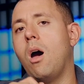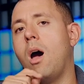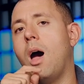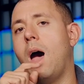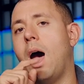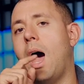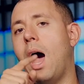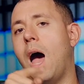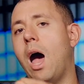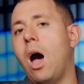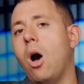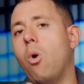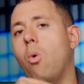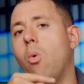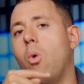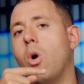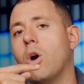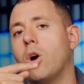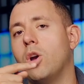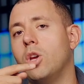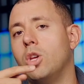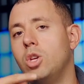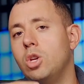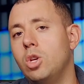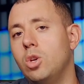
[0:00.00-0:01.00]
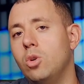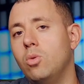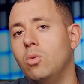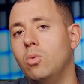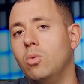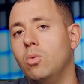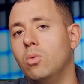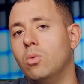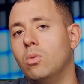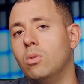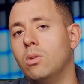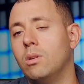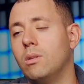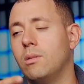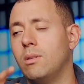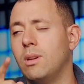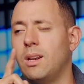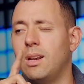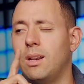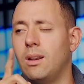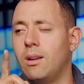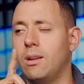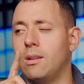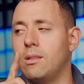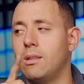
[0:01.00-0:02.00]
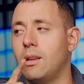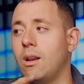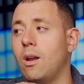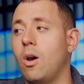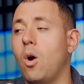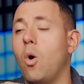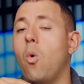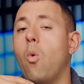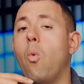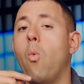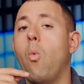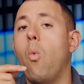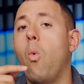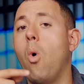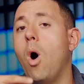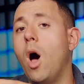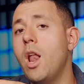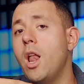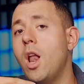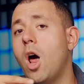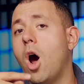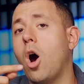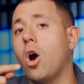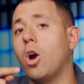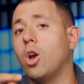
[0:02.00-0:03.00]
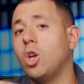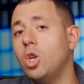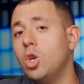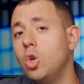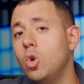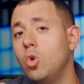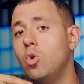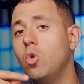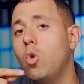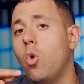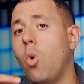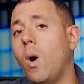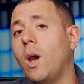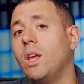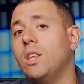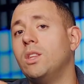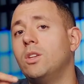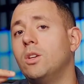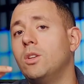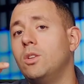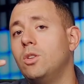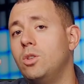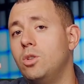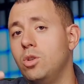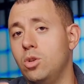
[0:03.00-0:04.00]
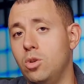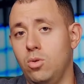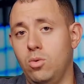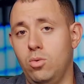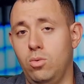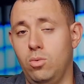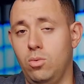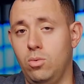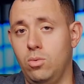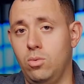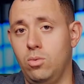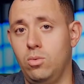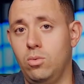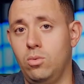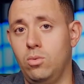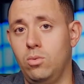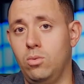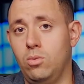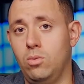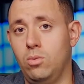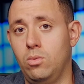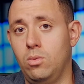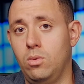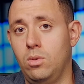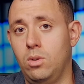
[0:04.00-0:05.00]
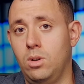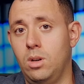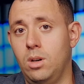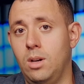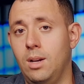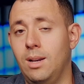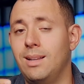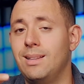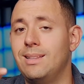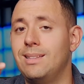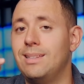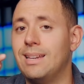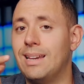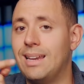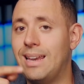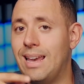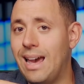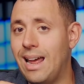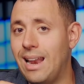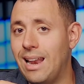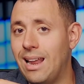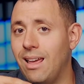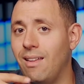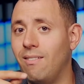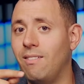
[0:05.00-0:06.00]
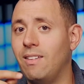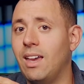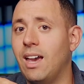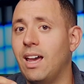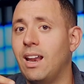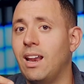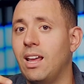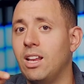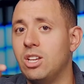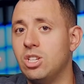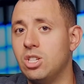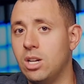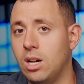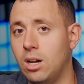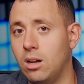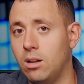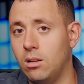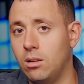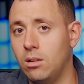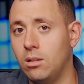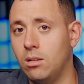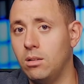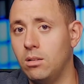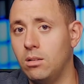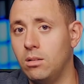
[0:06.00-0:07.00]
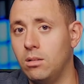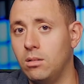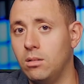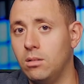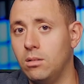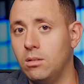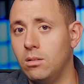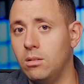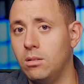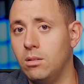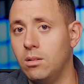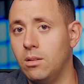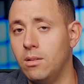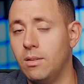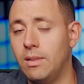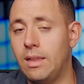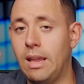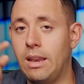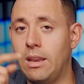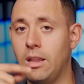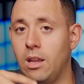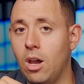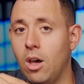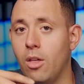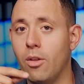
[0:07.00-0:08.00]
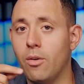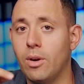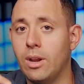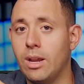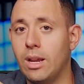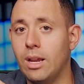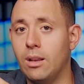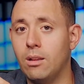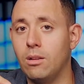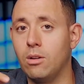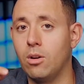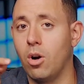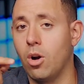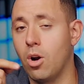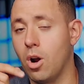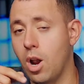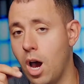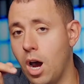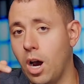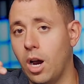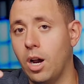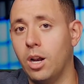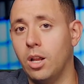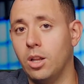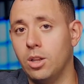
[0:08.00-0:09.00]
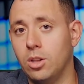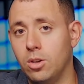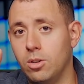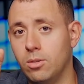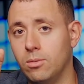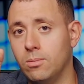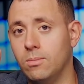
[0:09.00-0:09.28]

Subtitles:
How are you, and I said, what are you going to do to get in the NHL that the other kids are not going to do?